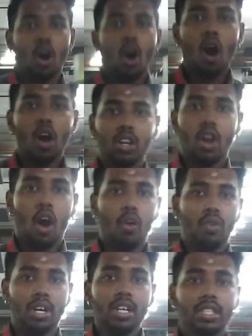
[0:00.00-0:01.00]
all
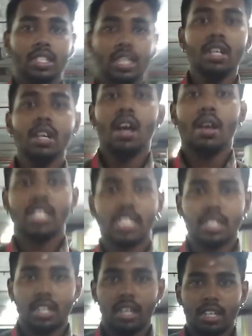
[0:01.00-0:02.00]
over the
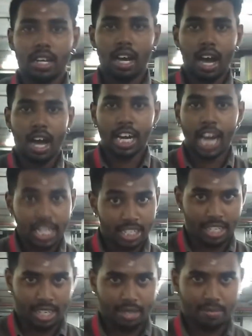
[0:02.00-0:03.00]

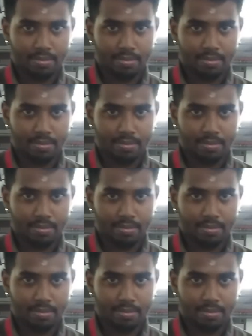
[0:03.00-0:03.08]
country.